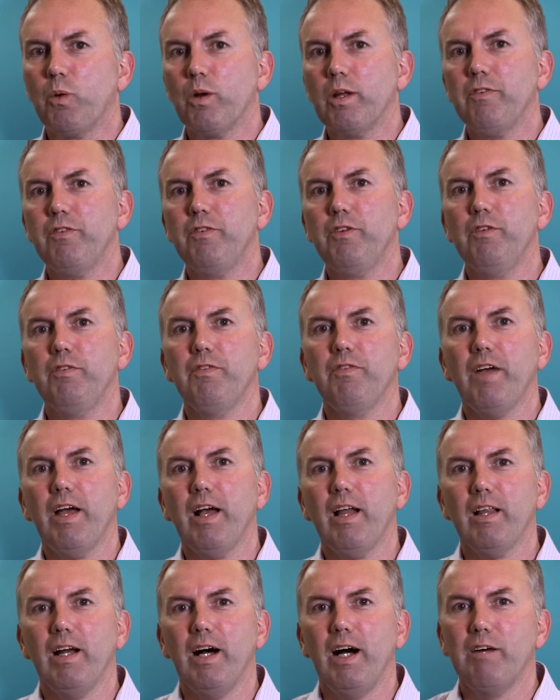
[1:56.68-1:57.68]
What if you
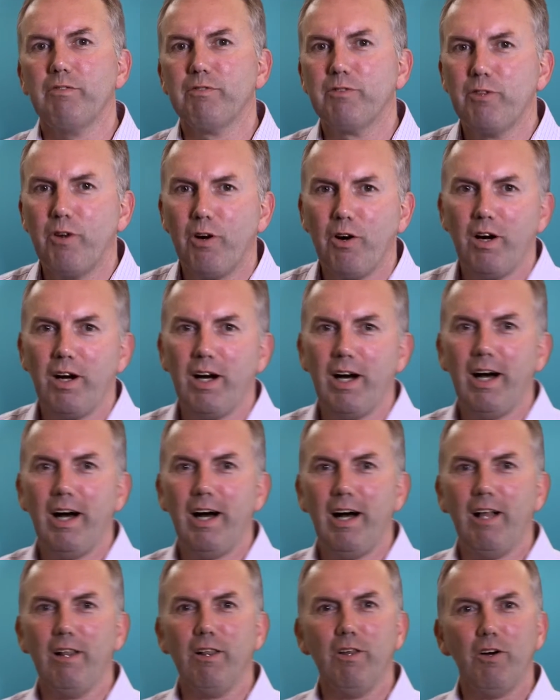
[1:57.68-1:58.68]
felt I've got
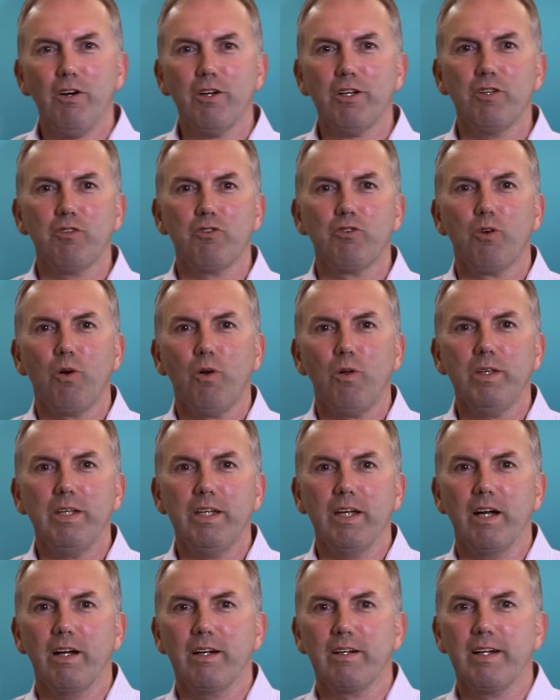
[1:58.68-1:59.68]
a lot of control
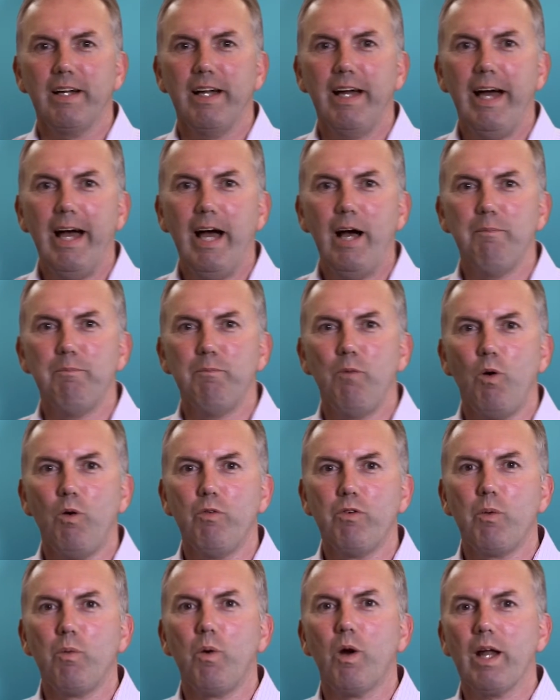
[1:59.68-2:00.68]
here
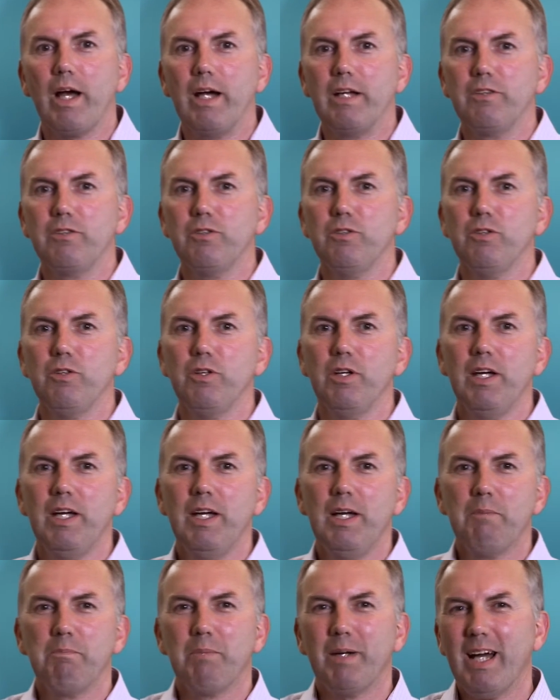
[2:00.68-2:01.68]
over what I do,
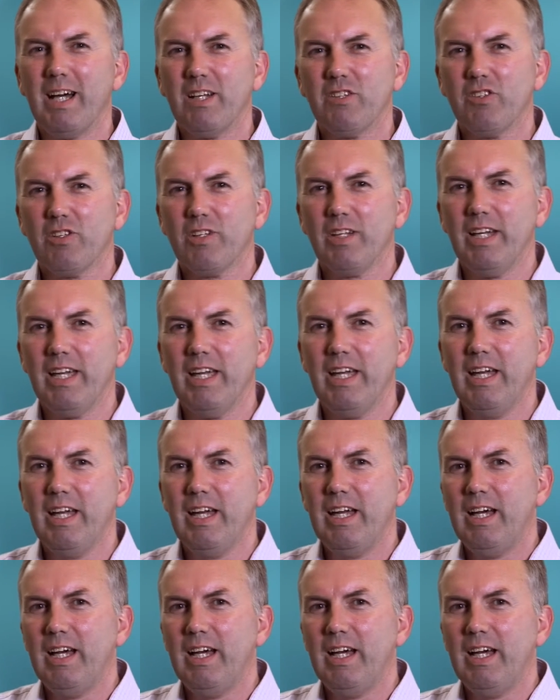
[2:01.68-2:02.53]
but actually